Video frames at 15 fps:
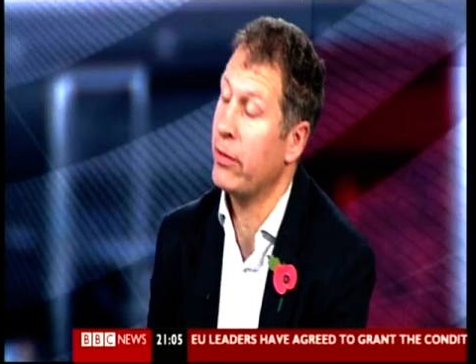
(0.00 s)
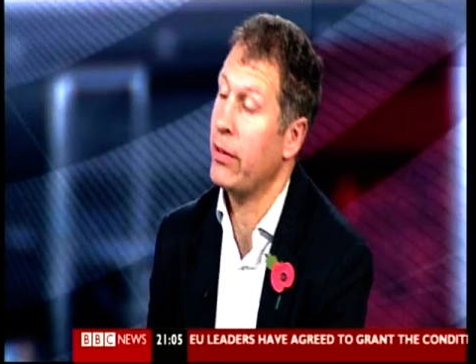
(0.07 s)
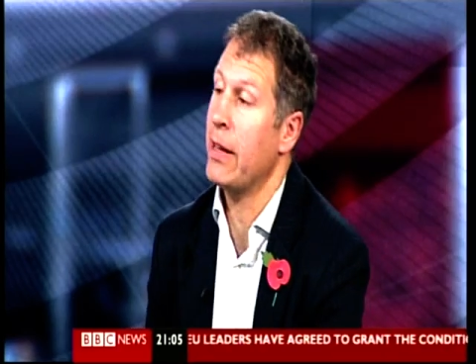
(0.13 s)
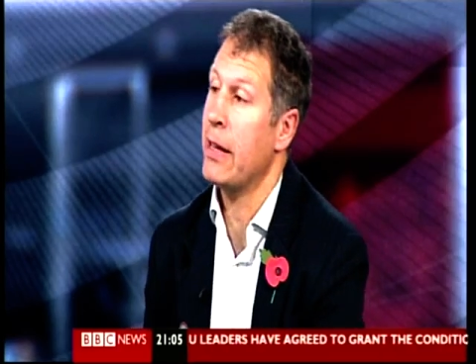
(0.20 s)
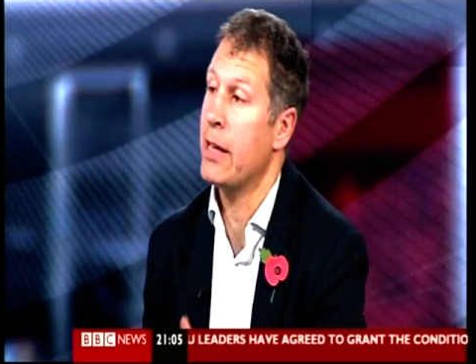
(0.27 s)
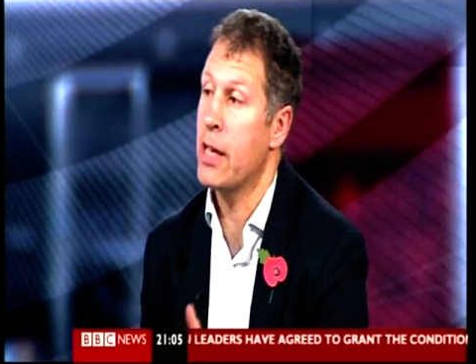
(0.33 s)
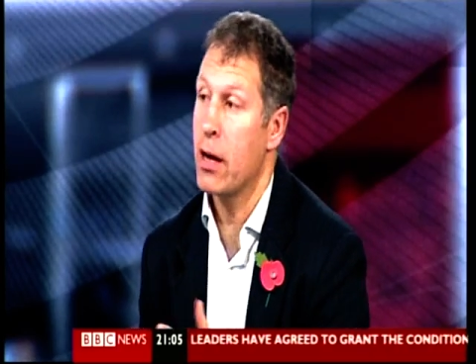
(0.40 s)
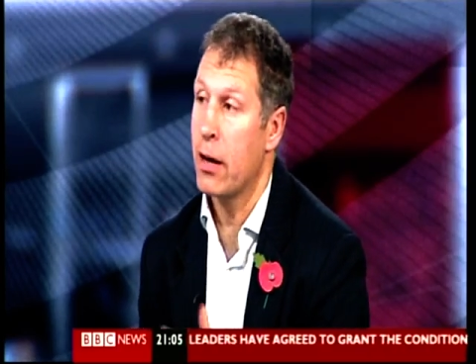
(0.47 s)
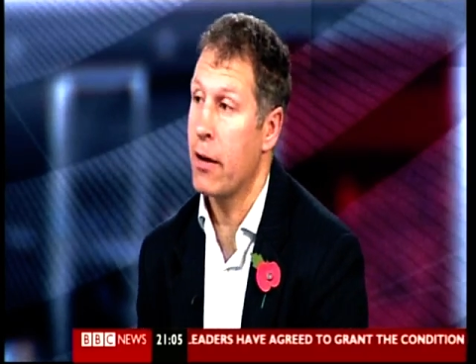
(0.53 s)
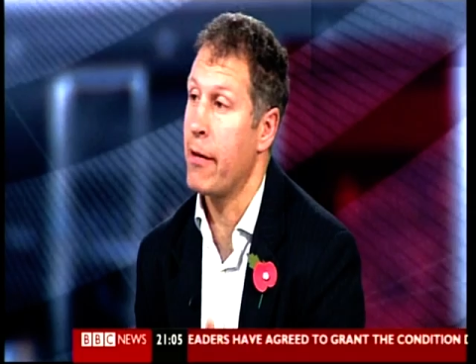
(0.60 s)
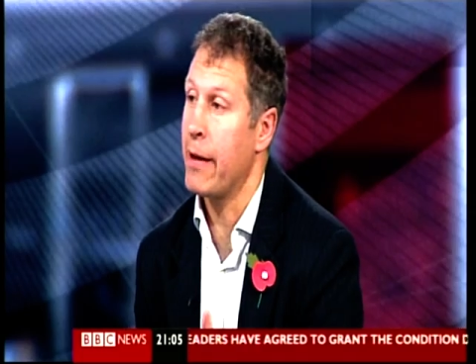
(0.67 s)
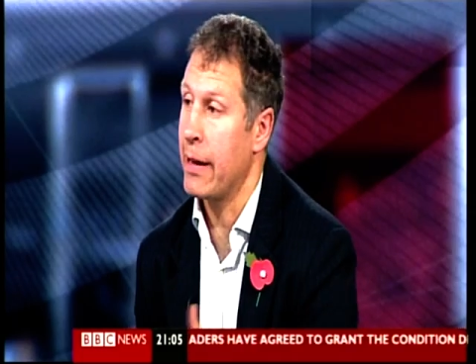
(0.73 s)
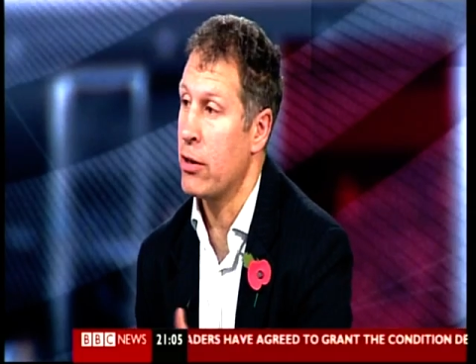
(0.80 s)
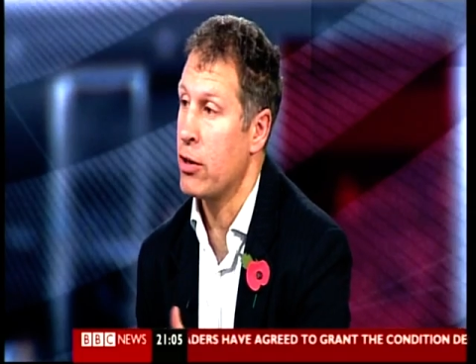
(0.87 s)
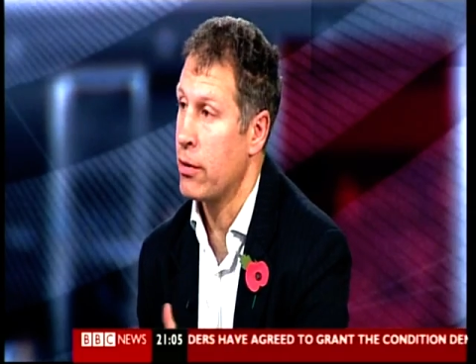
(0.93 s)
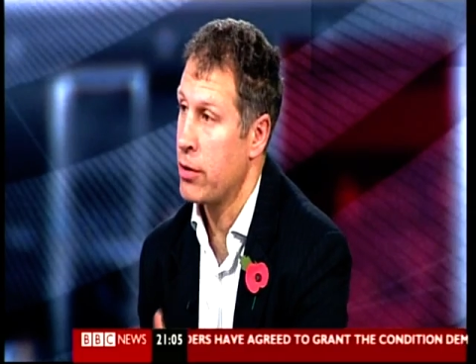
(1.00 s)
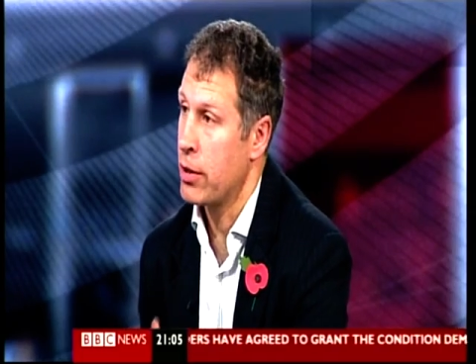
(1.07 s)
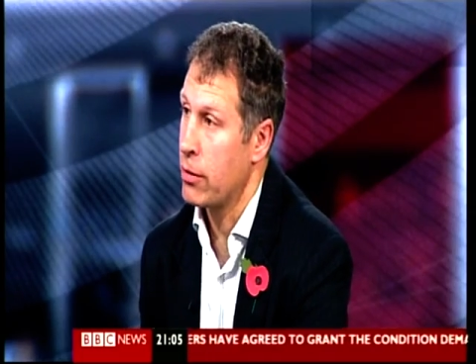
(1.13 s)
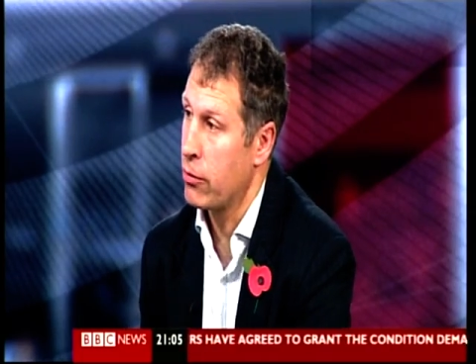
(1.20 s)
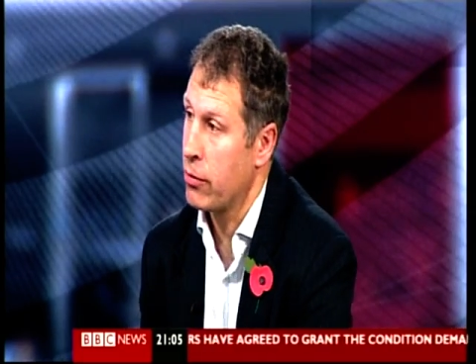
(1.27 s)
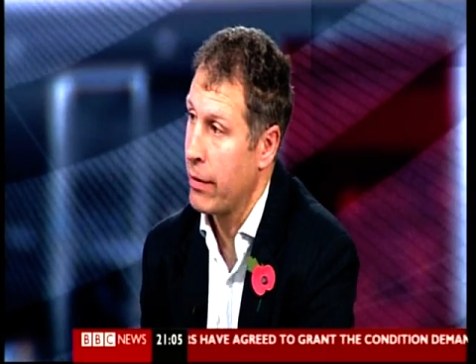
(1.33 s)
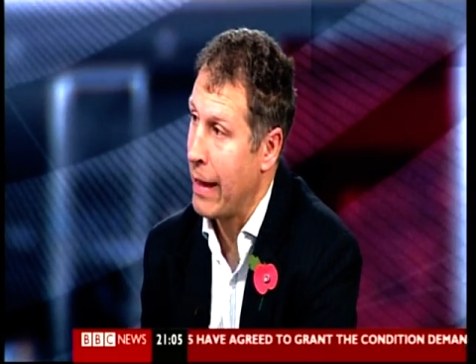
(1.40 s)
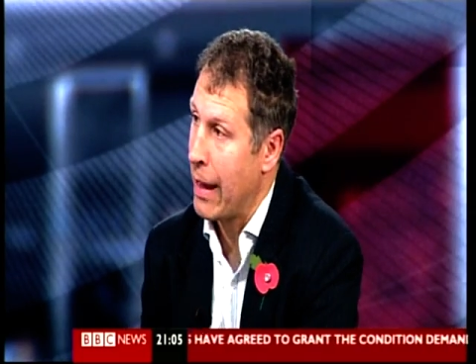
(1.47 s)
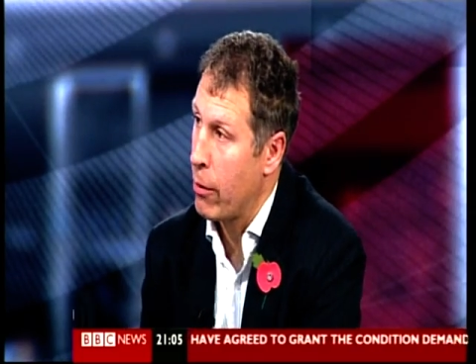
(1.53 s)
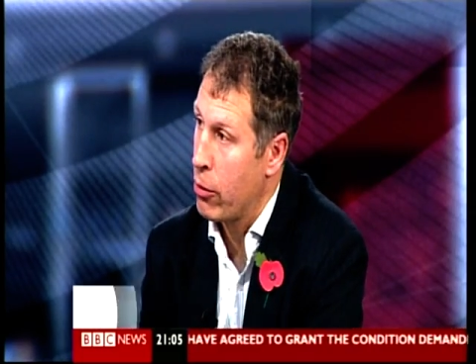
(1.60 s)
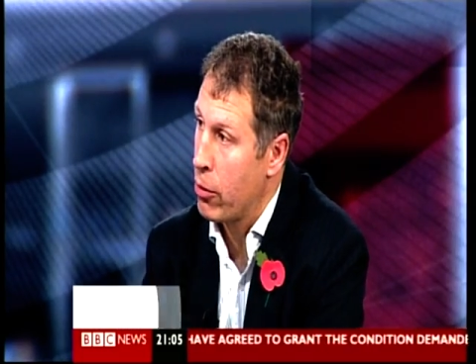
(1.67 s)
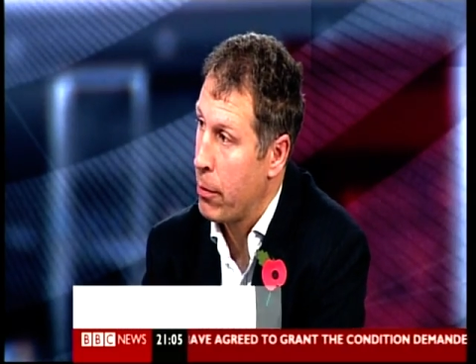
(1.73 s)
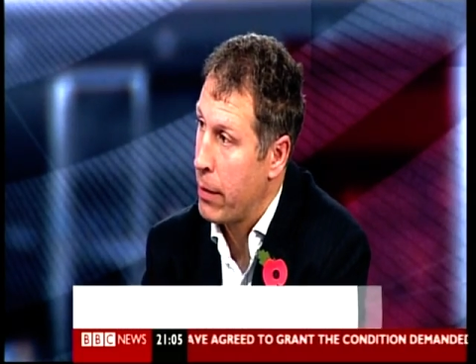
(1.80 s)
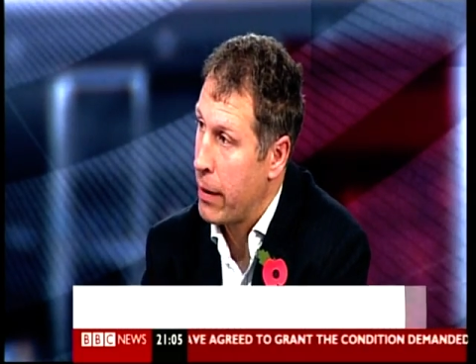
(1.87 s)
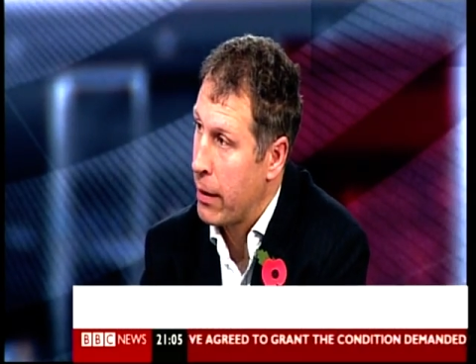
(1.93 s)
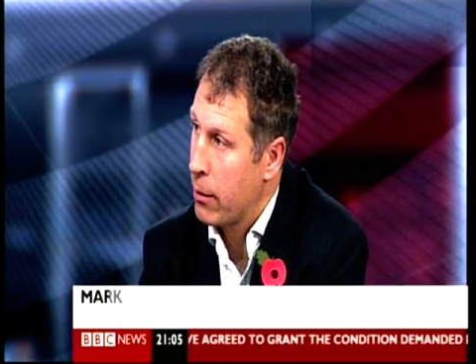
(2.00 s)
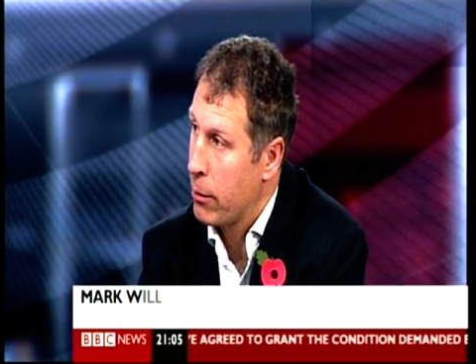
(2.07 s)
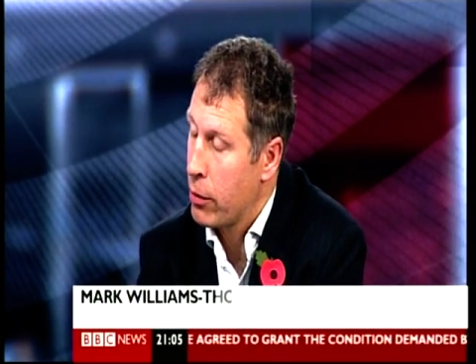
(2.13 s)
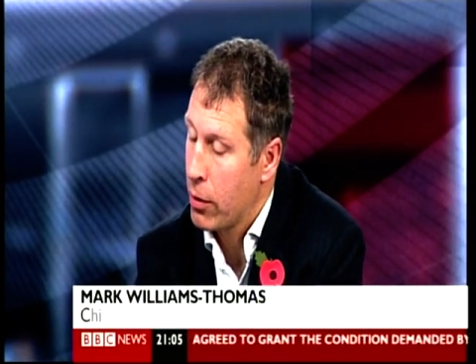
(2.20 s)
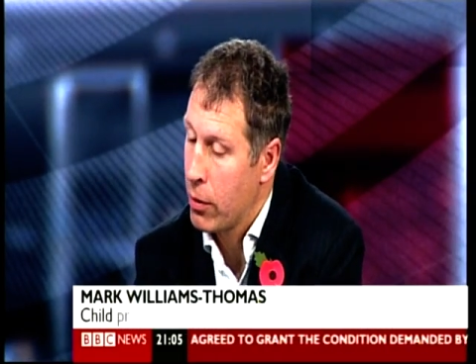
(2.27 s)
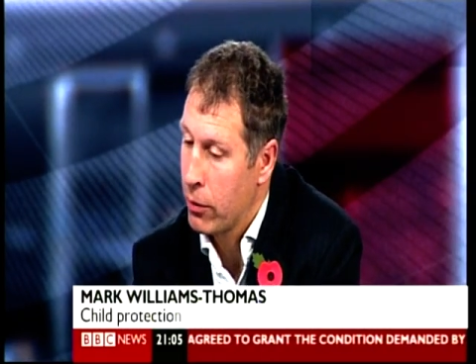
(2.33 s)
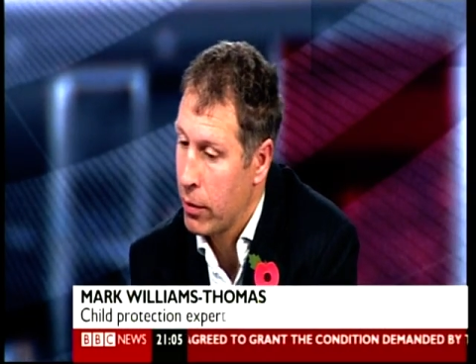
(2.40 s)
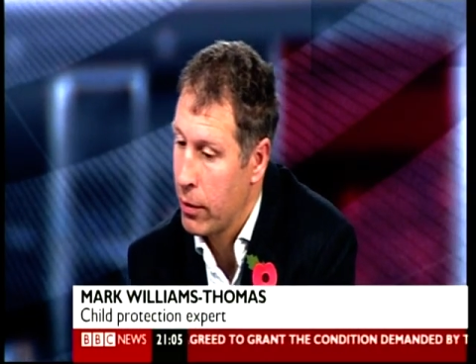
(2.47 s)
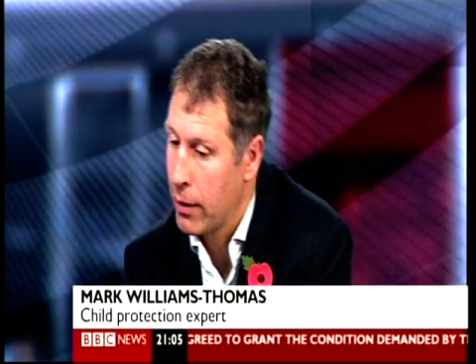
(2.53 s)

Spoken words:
we're seeing younger age children now who are being abused,